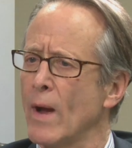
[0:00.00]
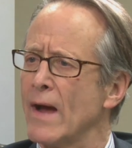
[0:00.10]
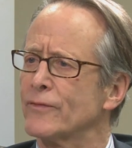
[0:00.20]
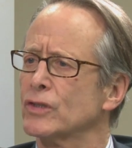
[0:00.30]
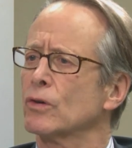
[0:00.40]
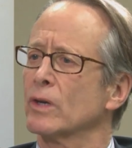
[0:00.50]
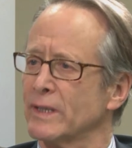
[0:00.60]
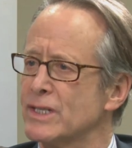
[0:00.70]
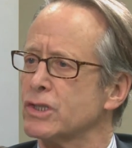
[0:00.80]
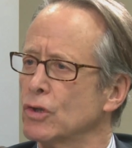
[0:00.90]
after, or at
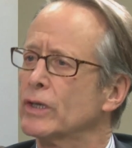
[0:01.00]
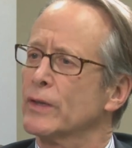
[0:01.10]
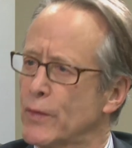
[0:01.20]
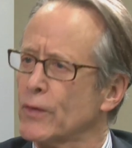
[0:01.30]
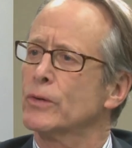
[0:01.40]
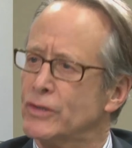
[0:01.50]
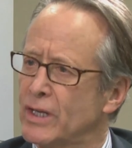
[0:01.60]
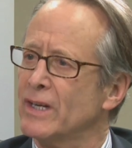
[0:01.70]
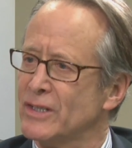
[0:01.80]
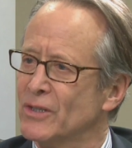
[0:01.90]
least look at,
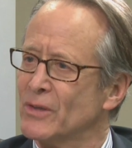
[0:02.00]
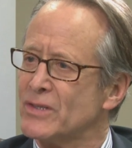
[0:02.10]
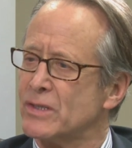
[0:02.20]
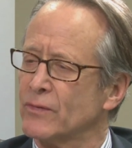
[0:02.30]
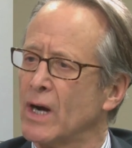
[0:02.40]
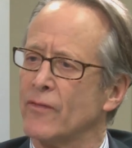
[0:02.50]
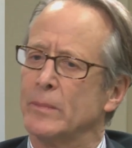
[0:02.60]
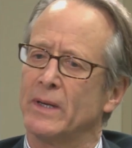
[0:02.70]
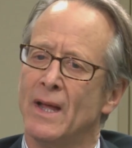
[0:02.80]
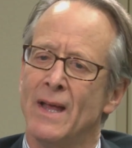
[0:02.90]
13 units of
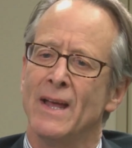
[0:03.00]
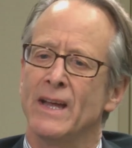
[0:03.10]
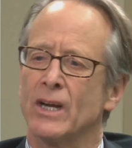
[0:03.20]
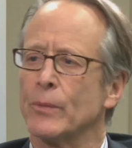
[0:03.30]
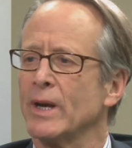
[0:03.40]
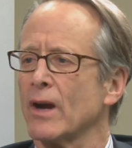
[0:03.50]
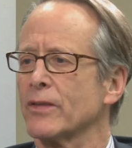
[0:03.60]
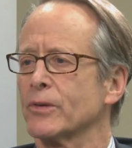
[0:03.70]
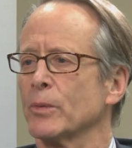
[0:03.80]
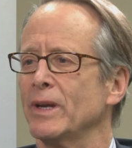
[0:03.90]
government. Here we are
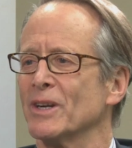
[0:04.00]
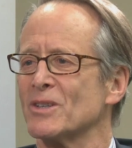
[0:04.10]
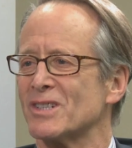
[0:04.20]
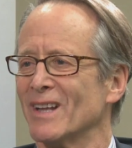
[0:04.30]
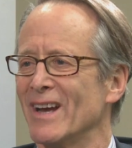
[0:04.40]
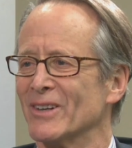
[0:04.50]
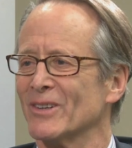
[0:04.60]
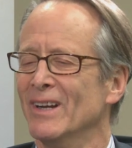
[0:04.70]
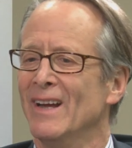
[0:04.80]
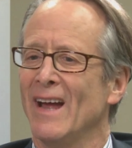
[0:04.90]
3 years
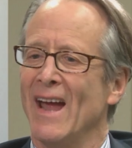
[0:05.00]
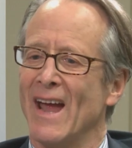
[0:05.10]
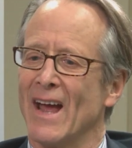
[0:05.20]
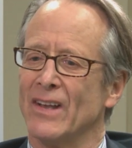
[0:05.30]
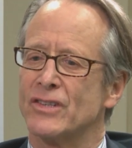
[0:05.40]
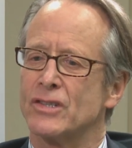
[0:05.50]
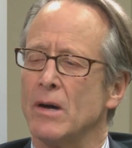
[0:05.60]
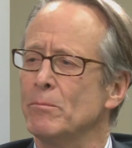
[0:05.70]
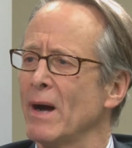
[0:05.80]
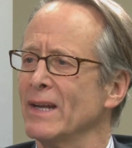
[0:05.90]
later, and
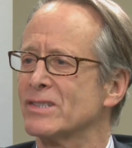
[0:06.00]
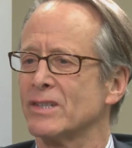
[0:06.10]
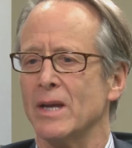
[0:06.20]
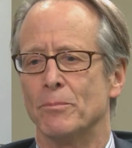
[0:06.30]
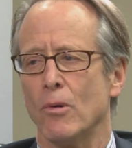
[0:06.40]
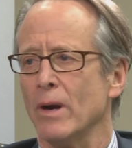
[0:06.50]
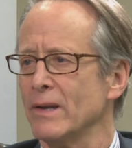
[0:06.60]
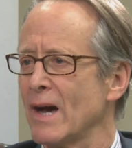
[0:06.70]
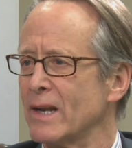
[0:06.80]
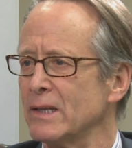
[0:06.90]
some might say, boy,
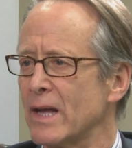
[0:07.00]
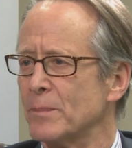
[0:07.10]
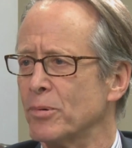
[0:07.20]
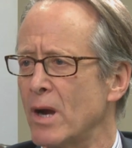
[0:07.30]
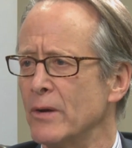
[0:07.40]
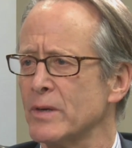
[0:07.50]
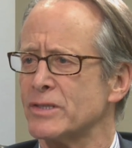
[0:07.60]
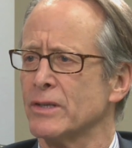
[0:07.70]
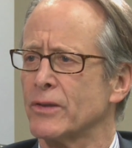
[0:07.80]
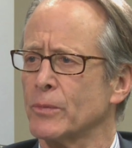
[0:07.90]
not a lot of
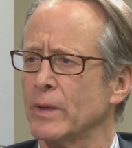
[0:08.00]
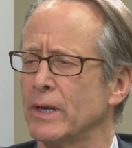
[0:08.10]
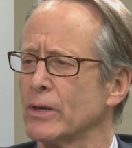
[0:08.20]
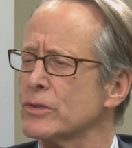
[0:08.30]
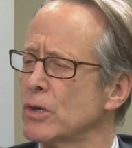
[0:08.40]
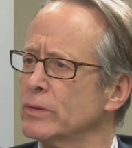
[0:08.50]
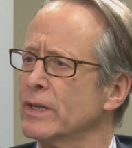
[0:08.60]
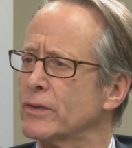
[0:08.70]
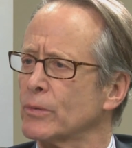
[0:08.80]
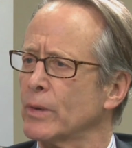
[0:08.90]
progress in 3 years, only
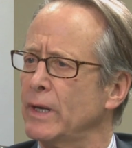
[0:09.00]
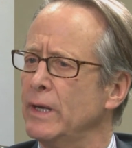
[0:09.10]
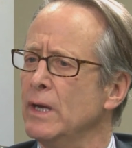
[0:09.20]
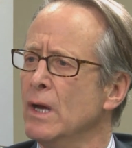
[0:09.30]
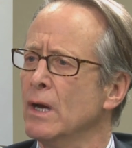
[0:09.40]
3.